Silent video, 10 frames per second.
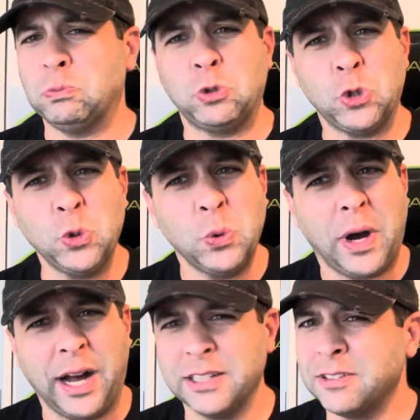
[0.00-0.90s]

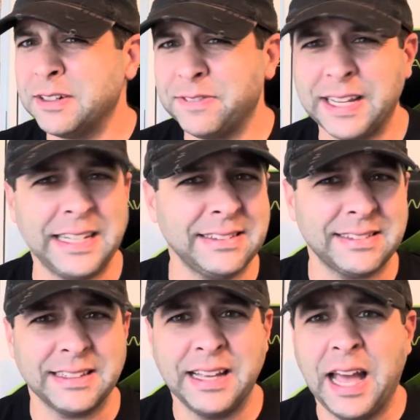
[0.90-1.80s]
200 of
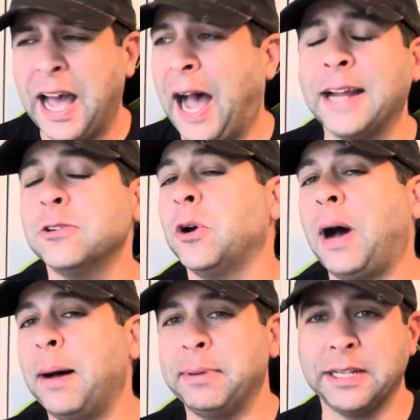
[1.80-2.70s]
these? I don't know
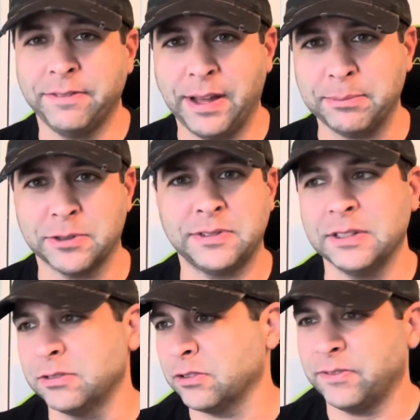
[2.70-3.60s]
how many of them are
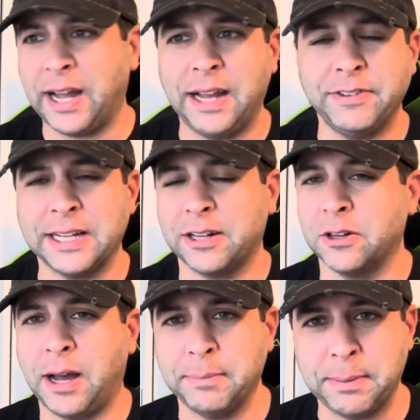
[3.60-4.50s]
still surviving. I don't
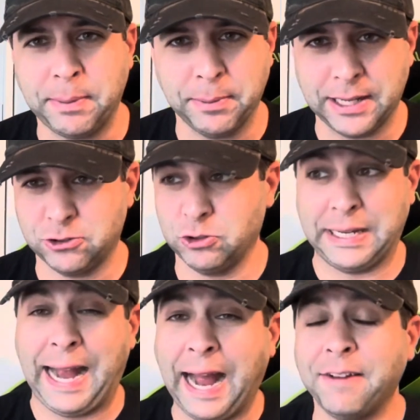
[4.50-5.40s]
know how many people actually
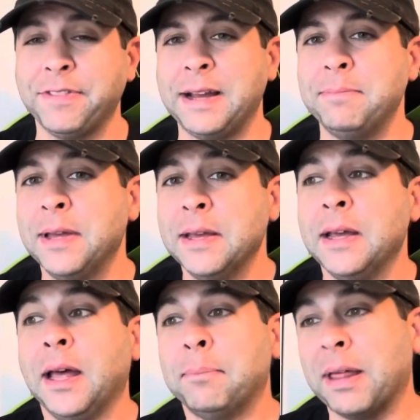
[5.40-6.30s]
have them.
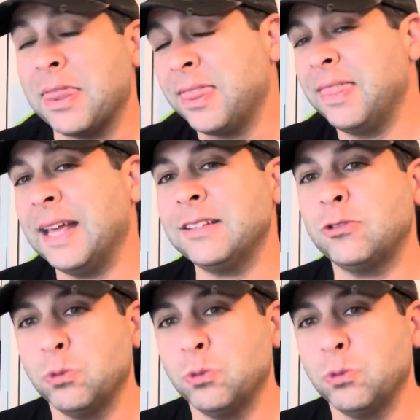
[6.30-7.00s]
But this